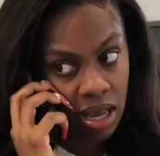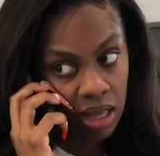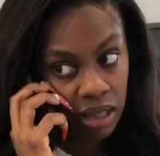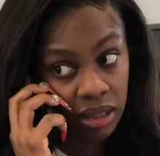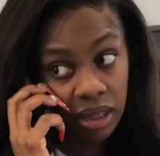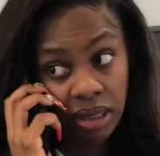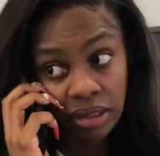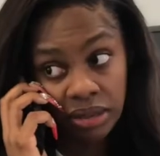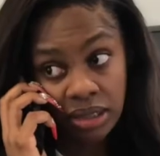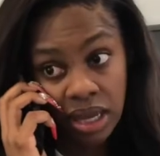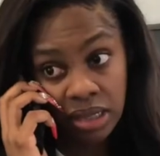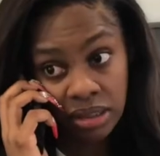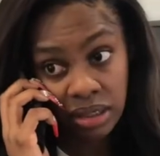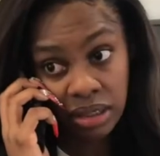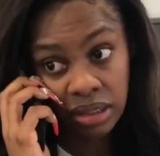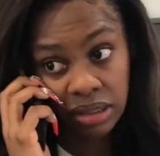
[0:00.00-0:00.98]
I think
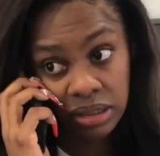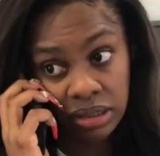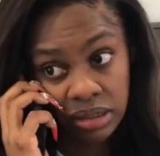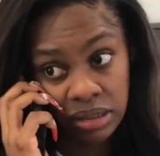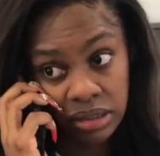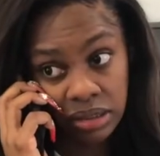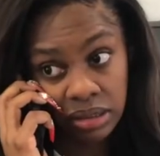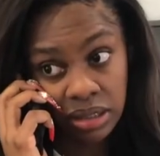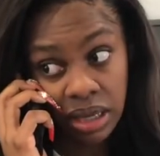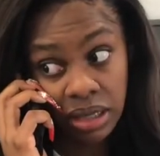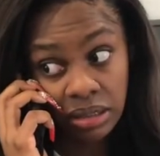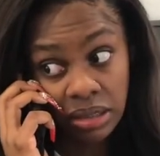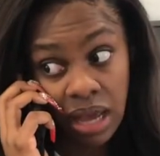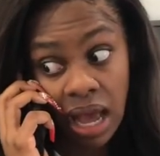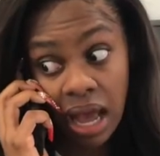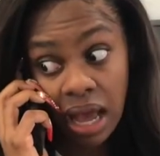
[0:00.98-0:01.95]
Desi is
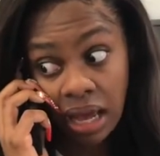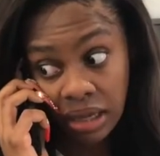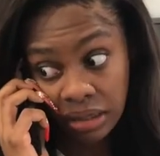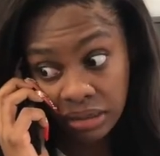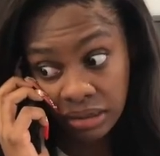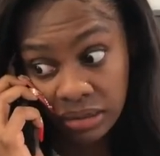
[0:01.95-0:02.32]
getting high.